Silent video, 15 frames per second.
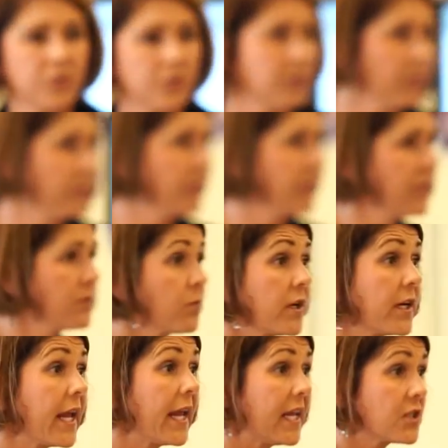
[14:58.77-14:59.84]
do is
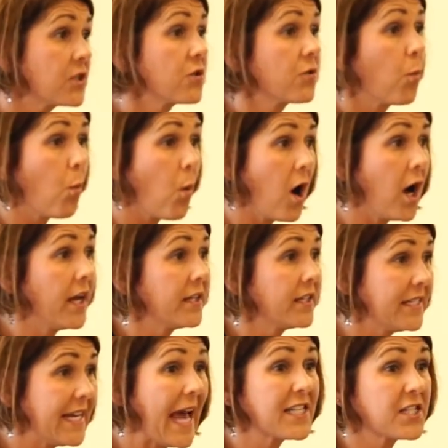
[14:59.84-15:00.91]
we're going to answer one,
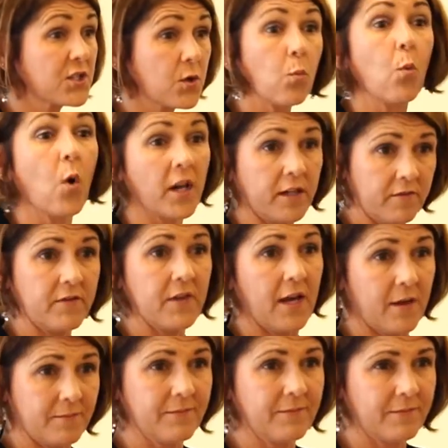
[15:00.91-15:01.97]
yes to one of
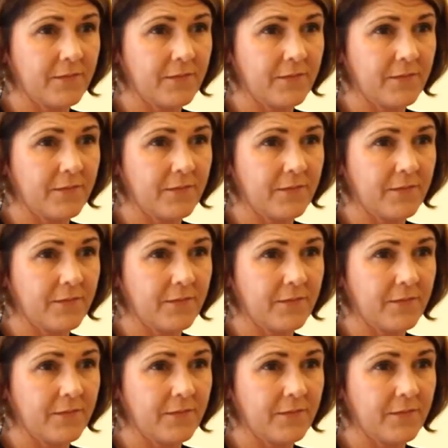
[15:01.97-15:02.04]
them.